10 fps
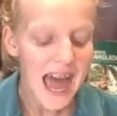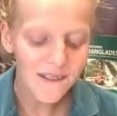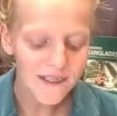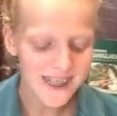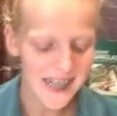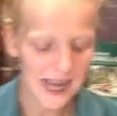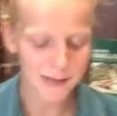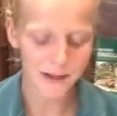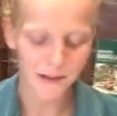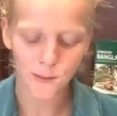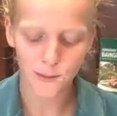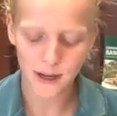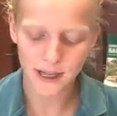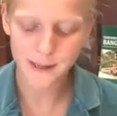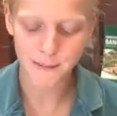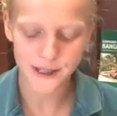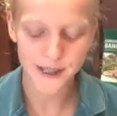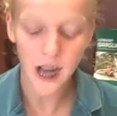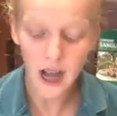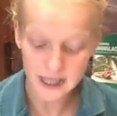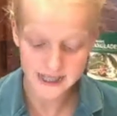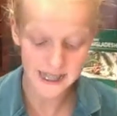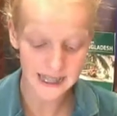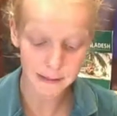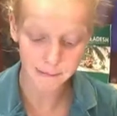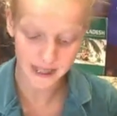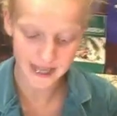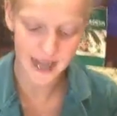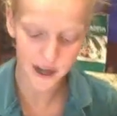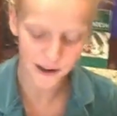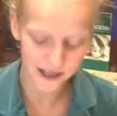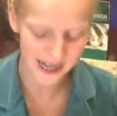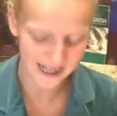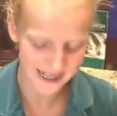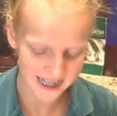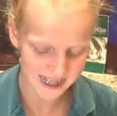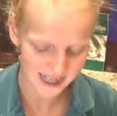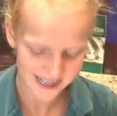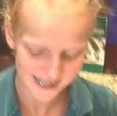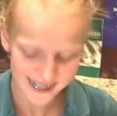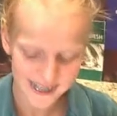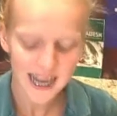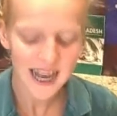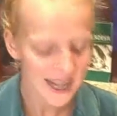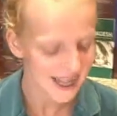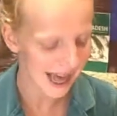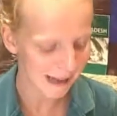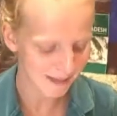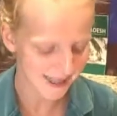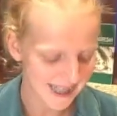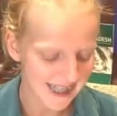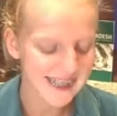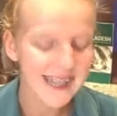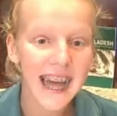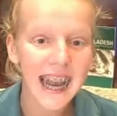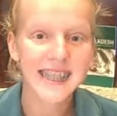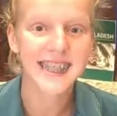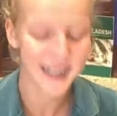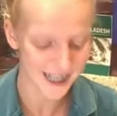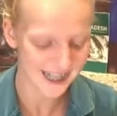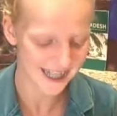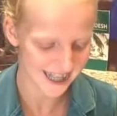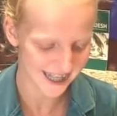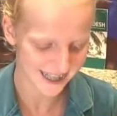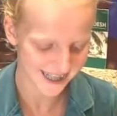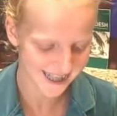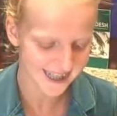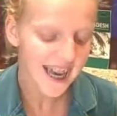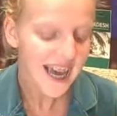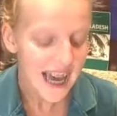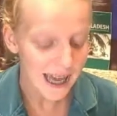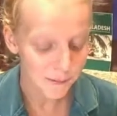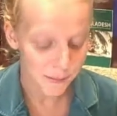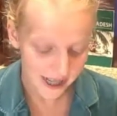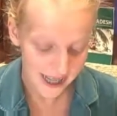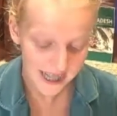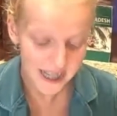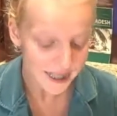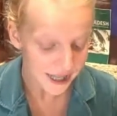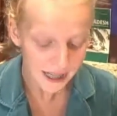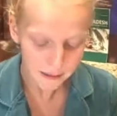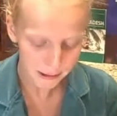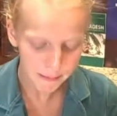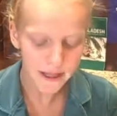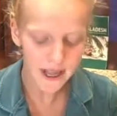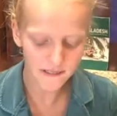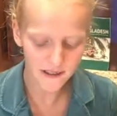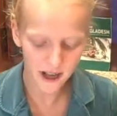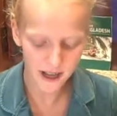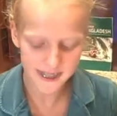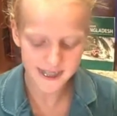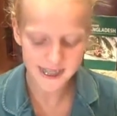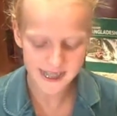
Every time one of the world's most toxic media organizations collapses, that is good news. In Britain, young people have cause to